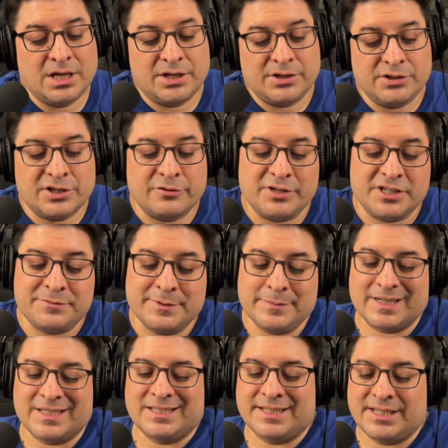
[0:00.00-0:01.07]
you can reach me by
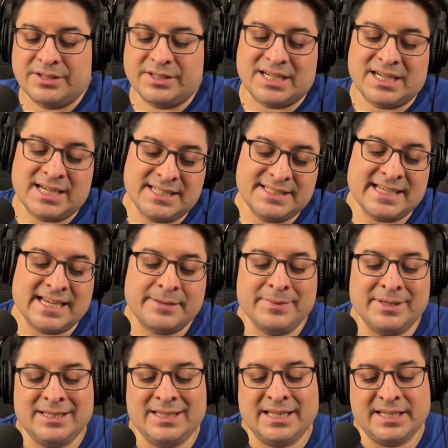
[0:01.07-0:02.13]
clicking on the Contact
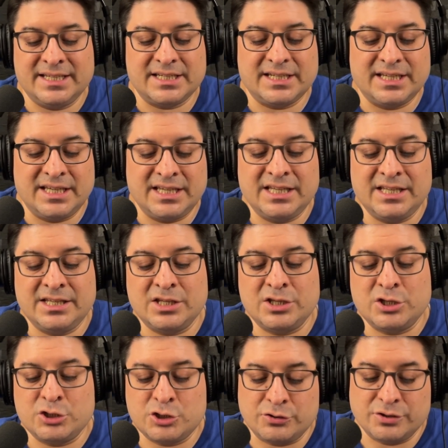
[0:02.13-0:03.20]
Me link in the
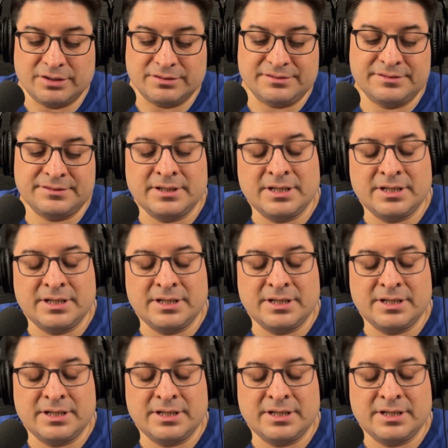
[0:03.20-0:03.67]
show notes.